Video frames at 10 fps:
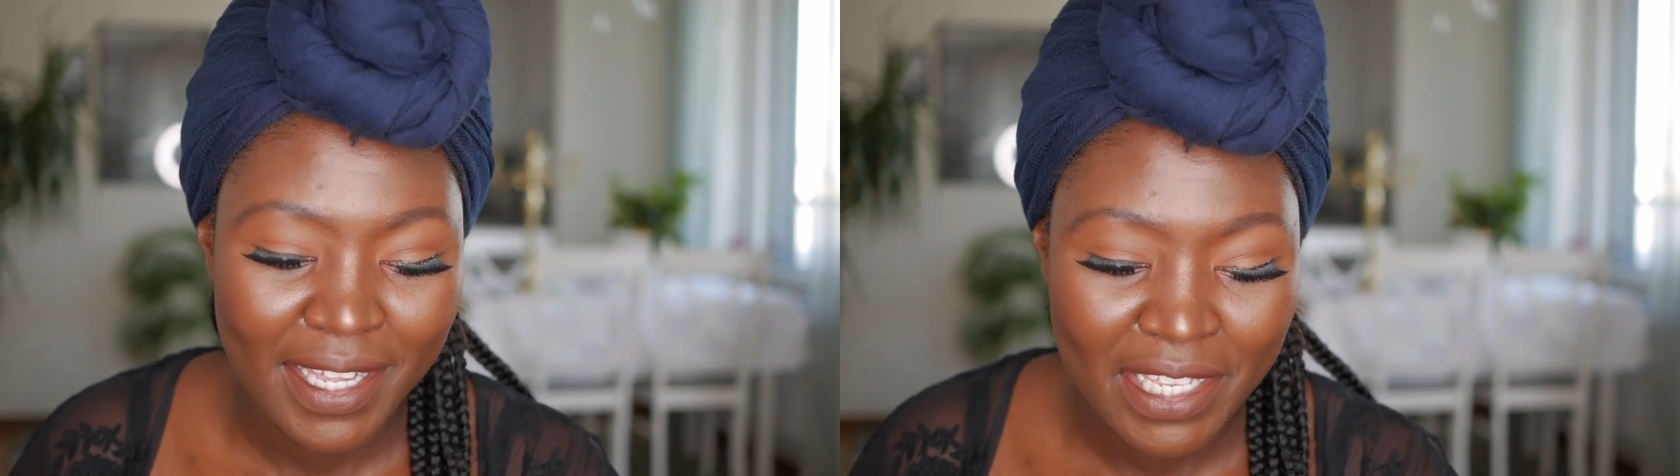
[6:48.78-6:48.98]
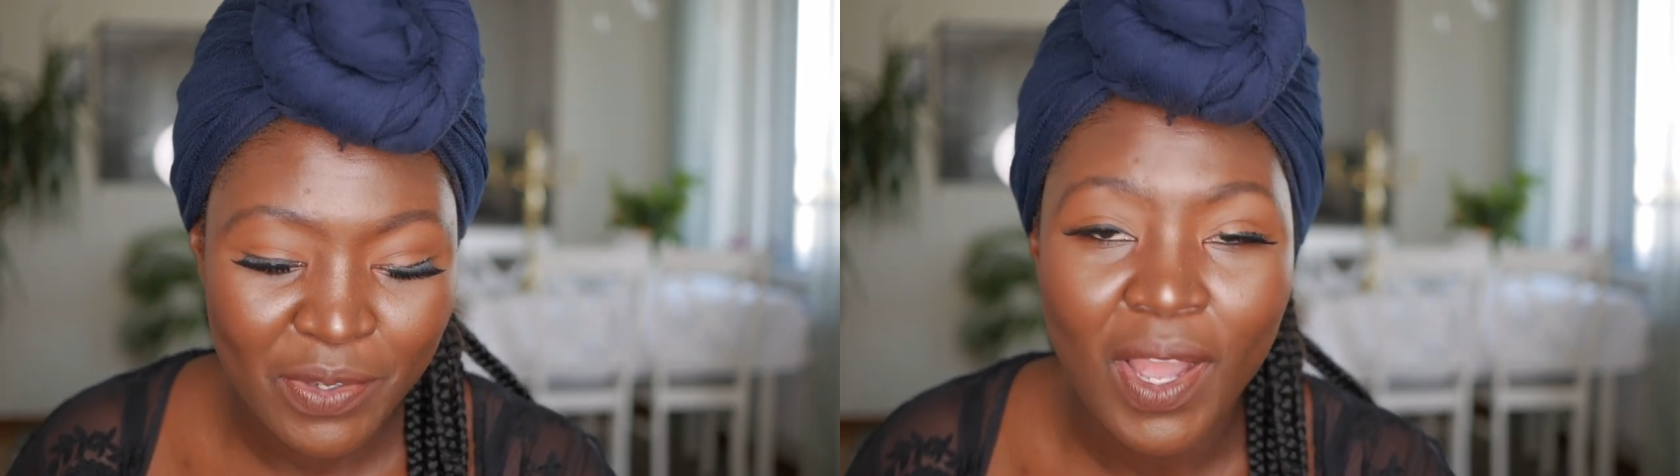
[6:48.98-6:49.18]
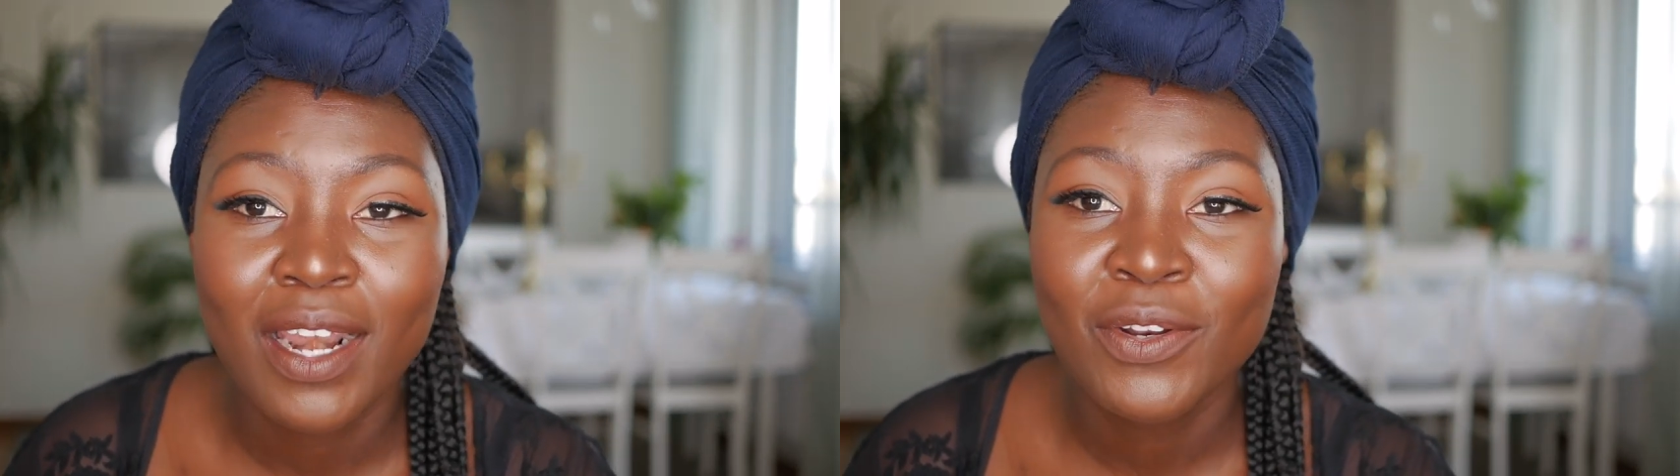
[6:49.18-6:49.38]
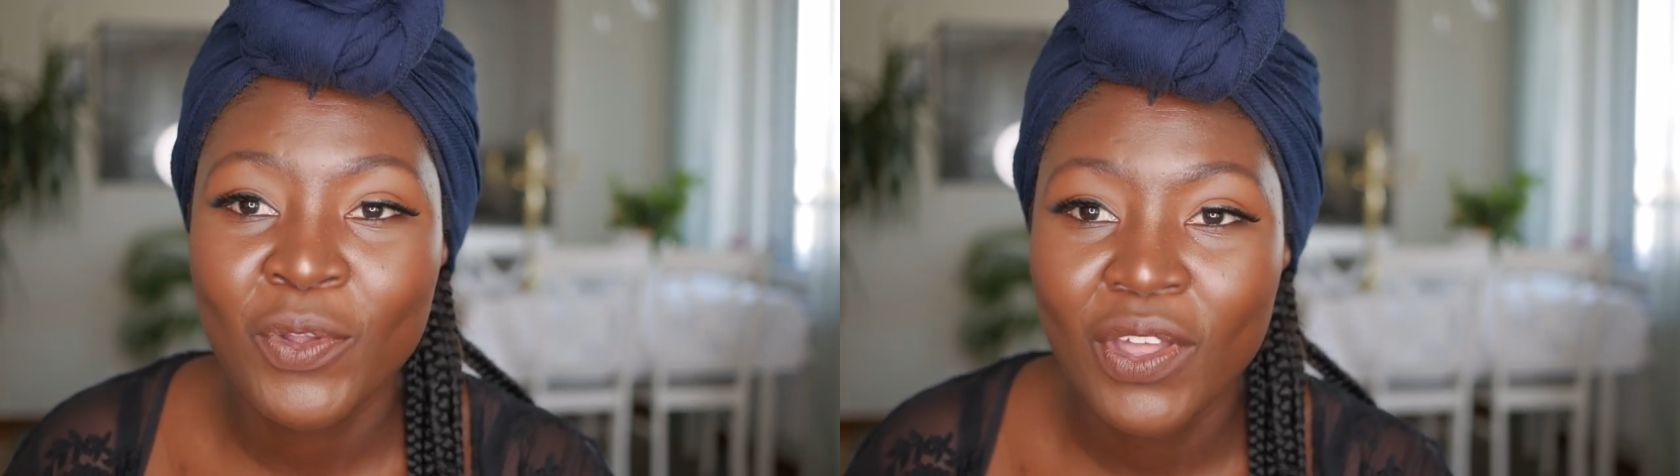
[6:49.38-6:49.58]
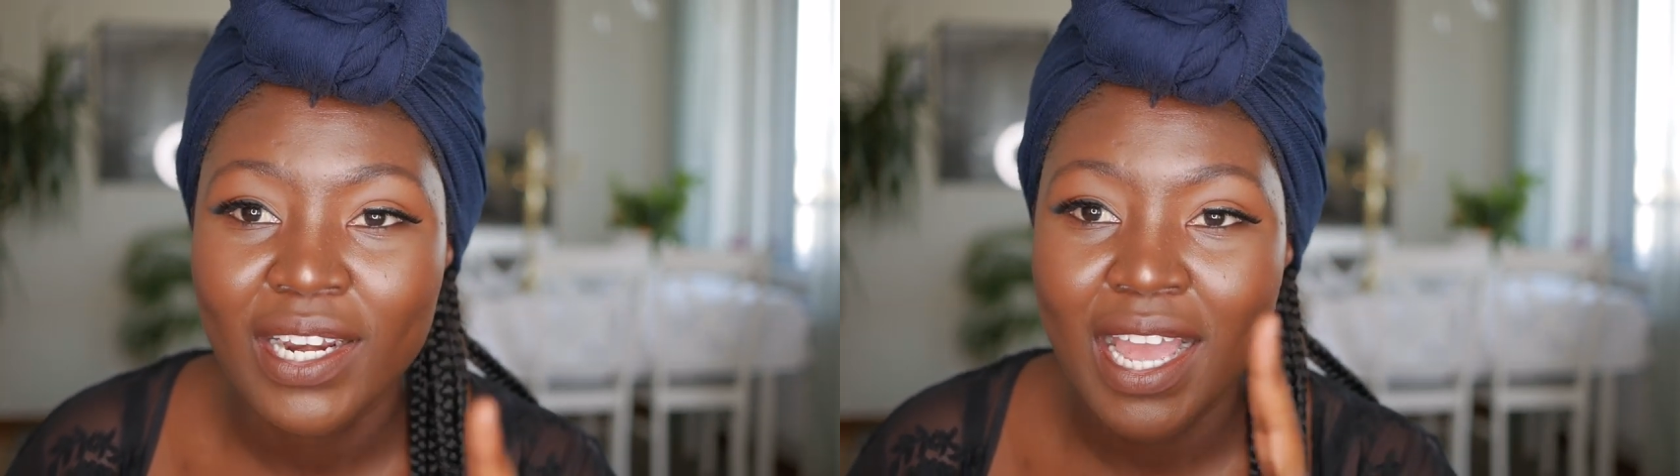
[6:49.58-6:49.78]
So I'll
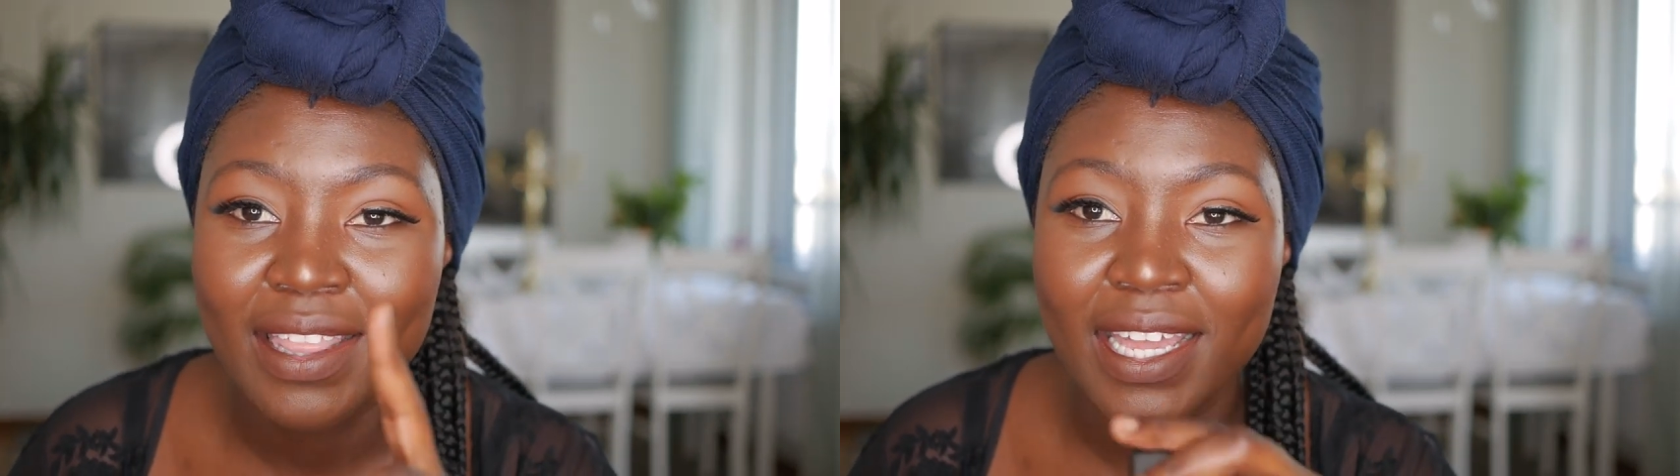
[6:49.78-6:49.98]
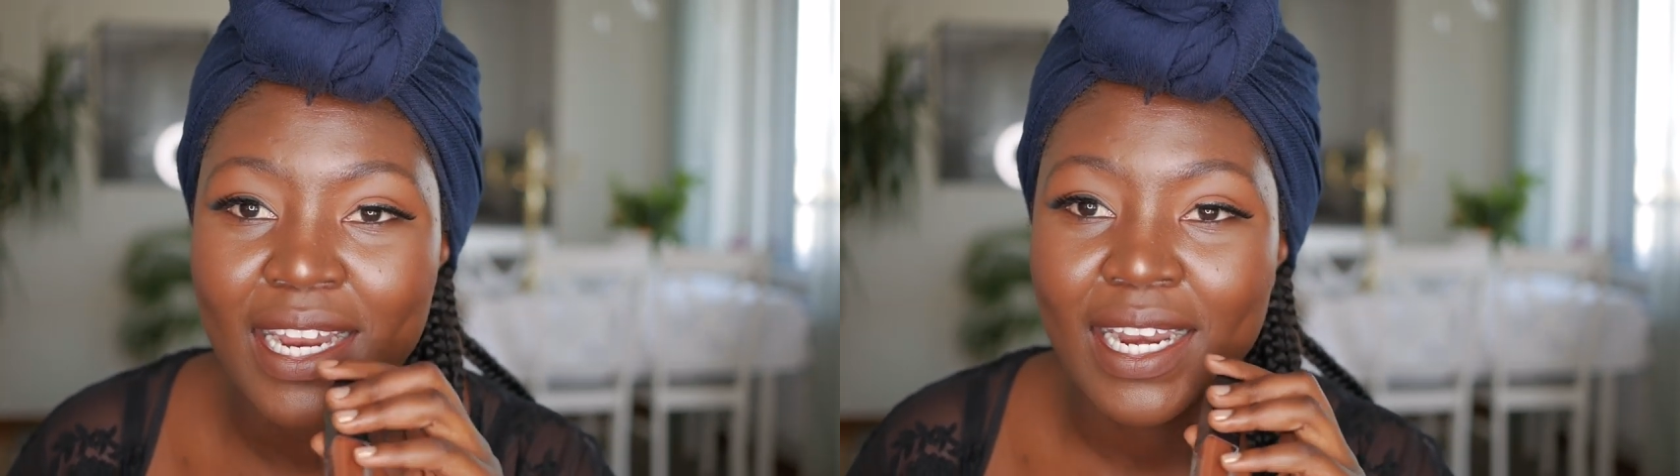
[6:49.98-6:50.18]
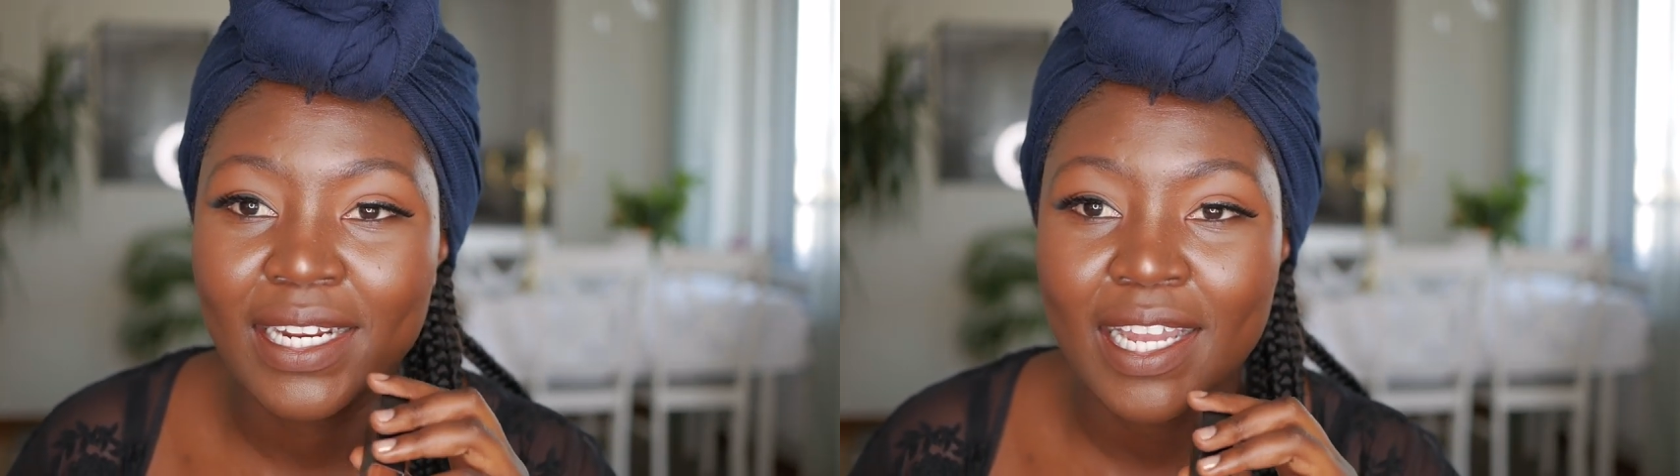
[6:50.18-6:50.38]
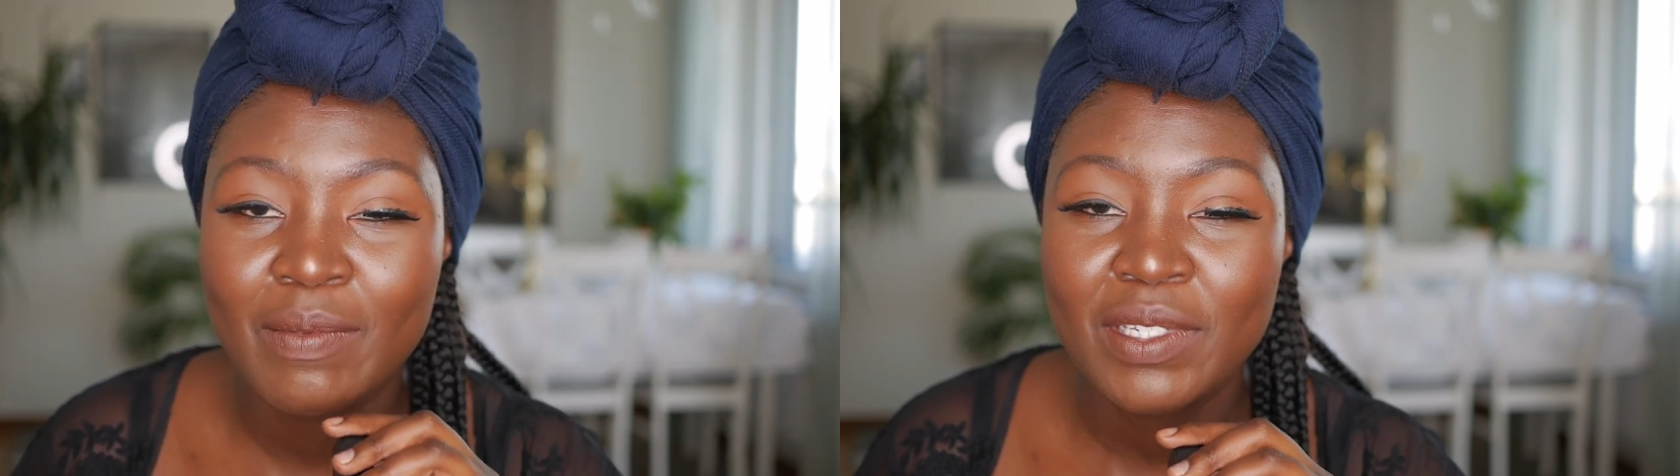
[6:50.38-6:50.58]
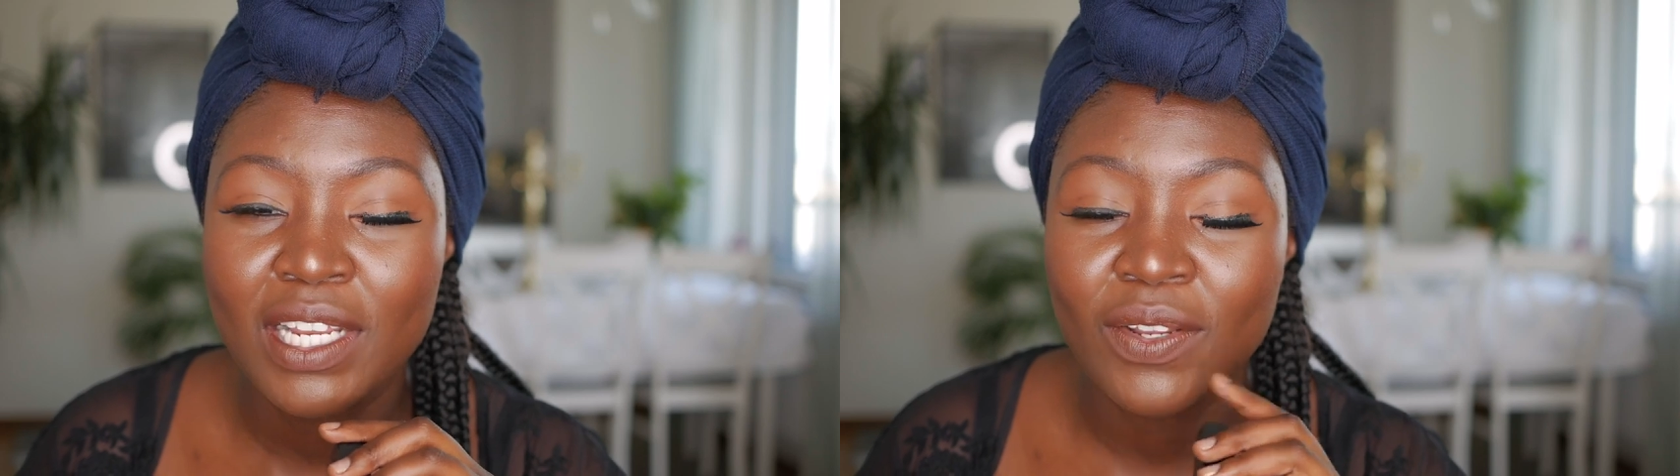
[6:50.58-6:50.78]
do that, and then I'll
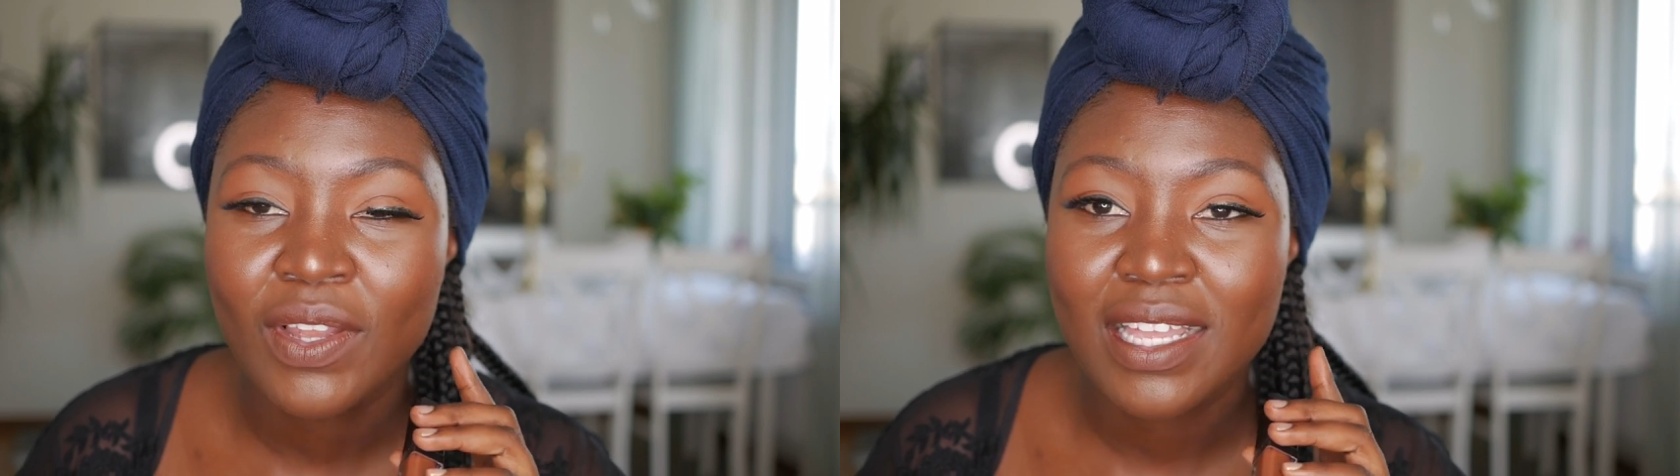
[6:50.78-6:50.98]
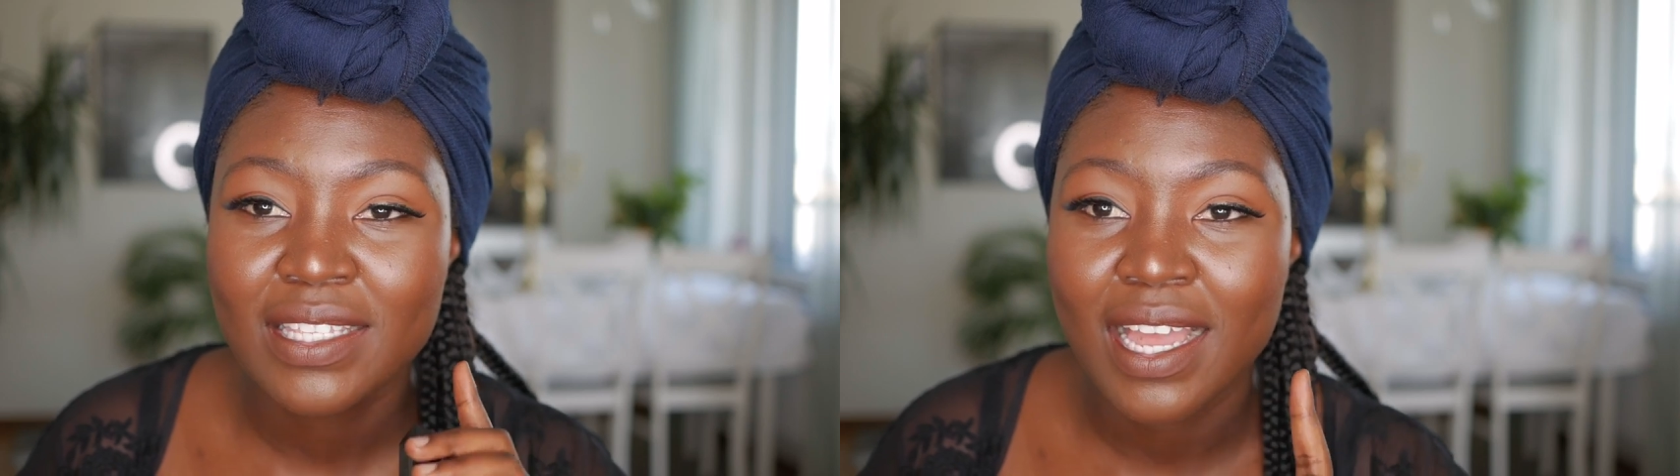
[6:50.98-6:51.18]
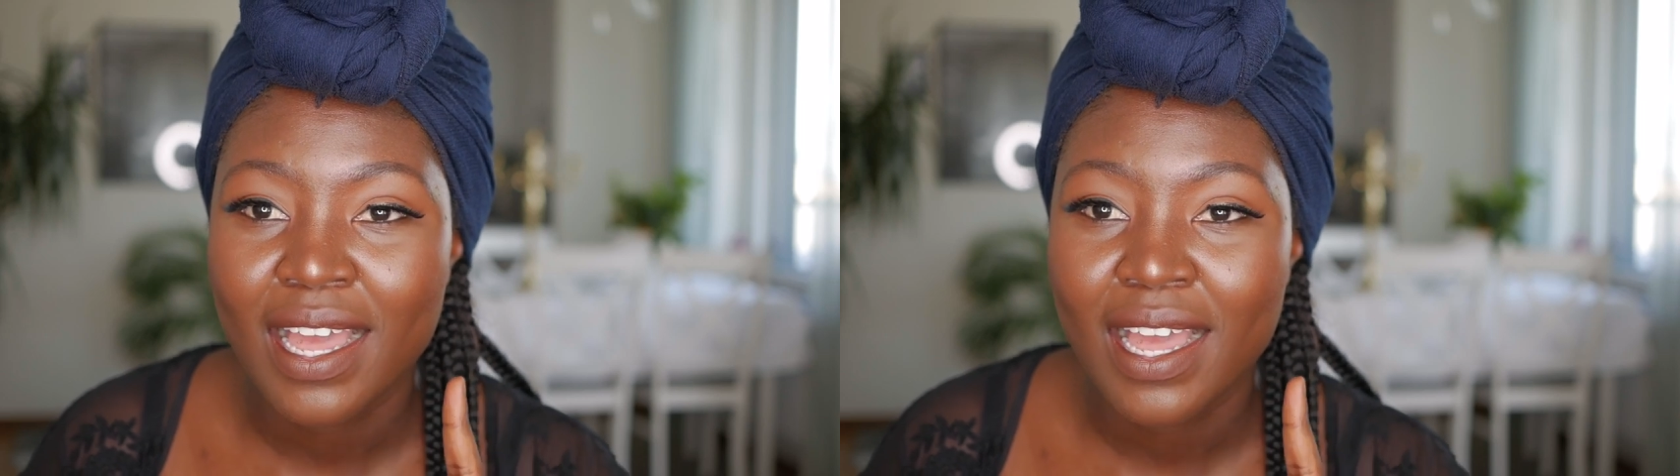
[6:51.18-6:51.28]
come tell you guys the